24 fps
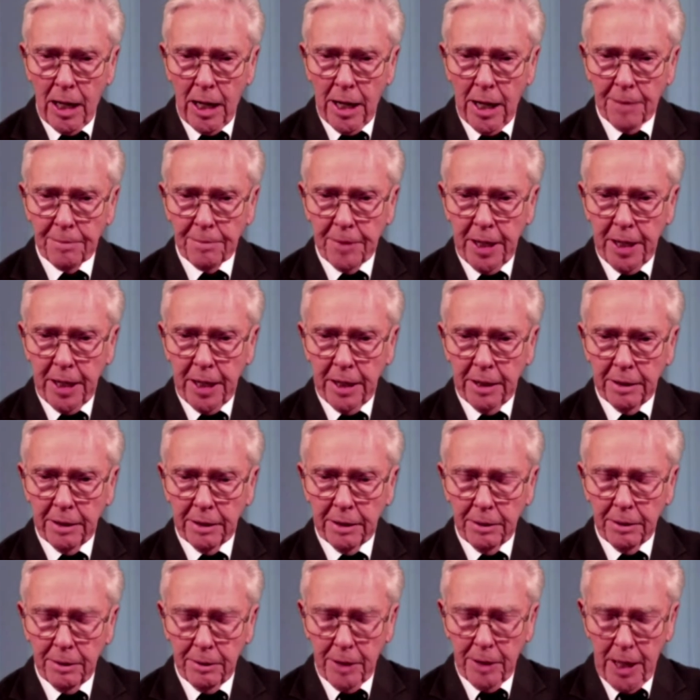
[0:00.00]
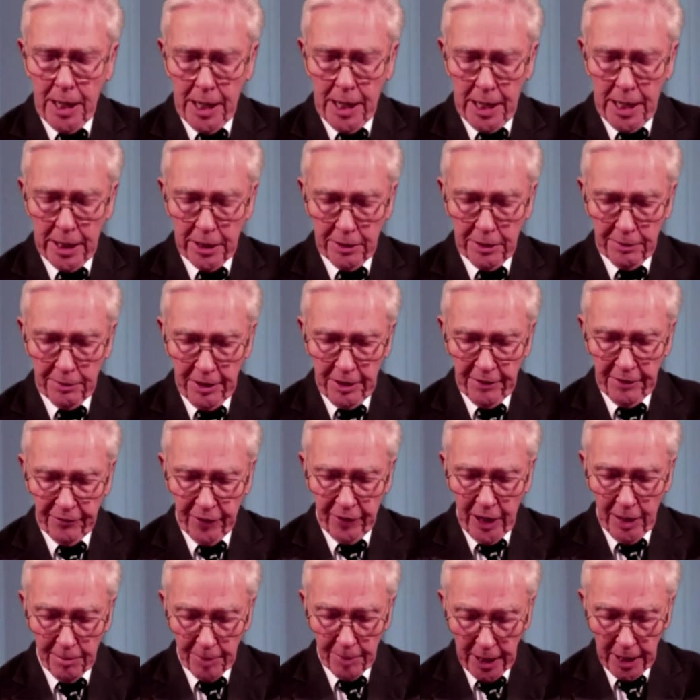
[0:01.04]
I may add,
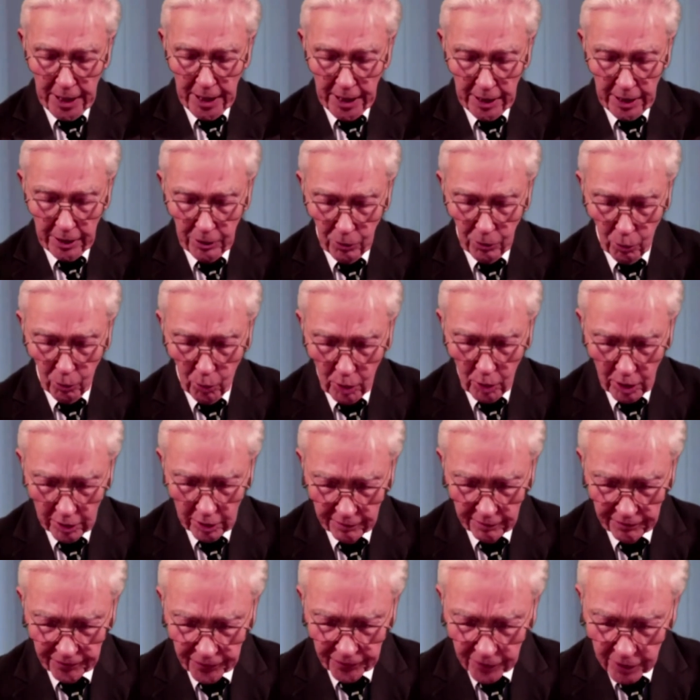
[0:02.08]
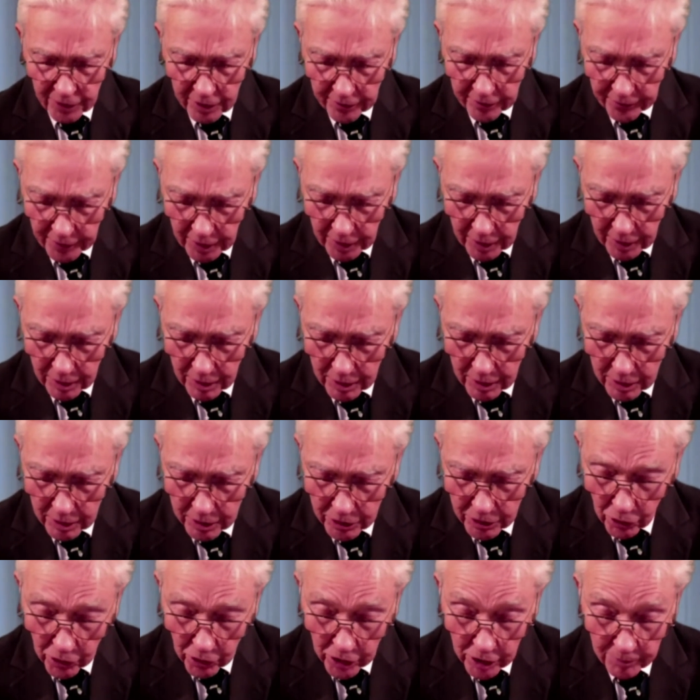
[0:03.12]
if I may, one further
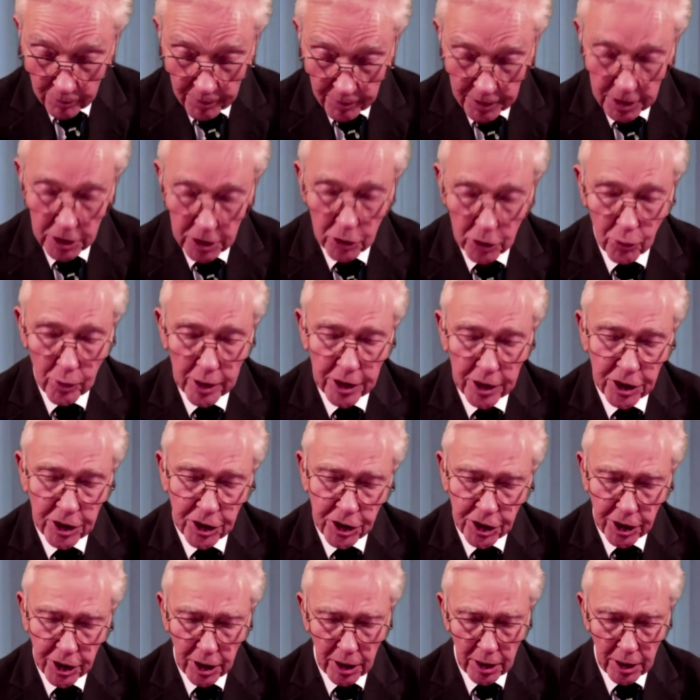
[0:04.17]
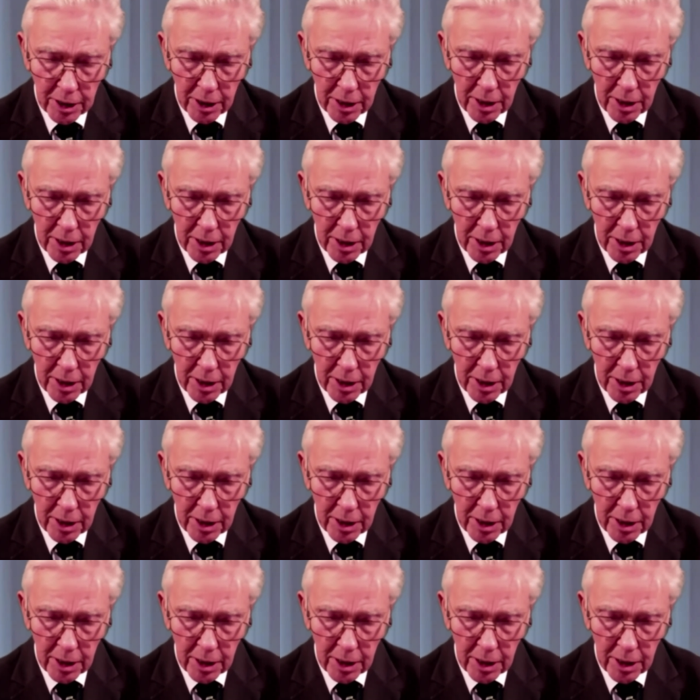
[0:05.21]
document which